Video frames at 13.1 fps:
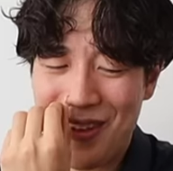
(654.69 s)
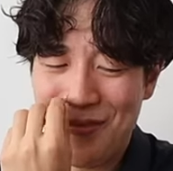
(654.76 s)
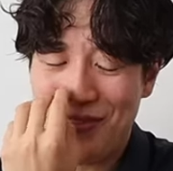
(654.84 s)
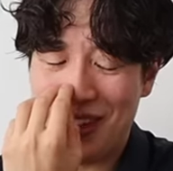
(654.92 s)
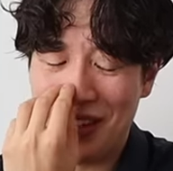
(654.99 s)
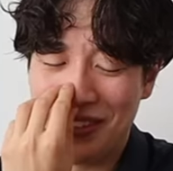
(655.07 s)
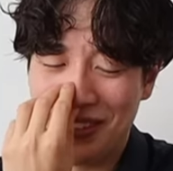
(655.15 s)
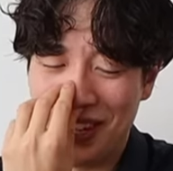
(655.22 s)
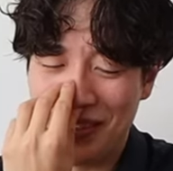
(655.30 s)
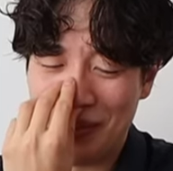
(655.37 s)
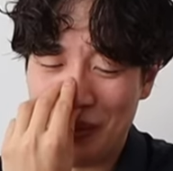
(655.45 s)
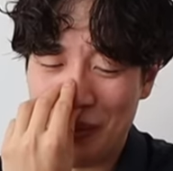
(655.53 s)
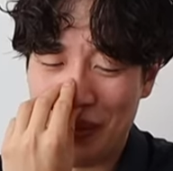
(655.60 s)
I'm
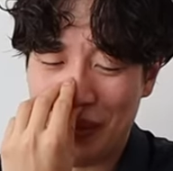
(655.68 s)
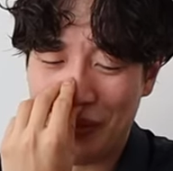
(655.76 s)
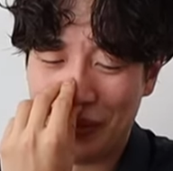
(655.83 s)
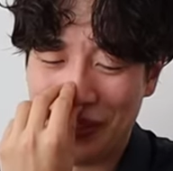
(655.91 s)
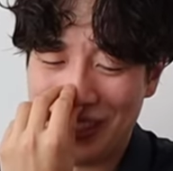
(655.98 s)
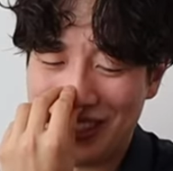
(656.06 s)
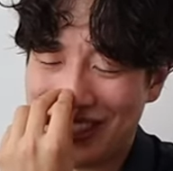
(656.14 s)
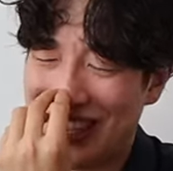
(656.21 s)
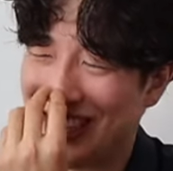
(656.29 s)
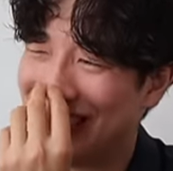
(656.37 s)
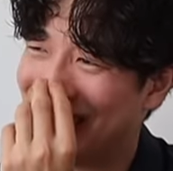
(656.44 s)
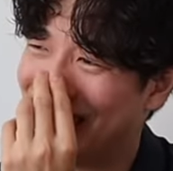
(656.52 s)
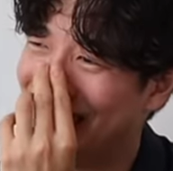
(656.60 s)
5'11", but my throat is
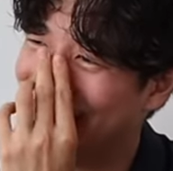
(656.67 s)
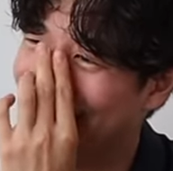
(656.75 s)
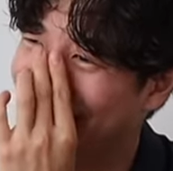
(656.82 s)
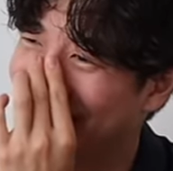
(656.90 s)
6'2".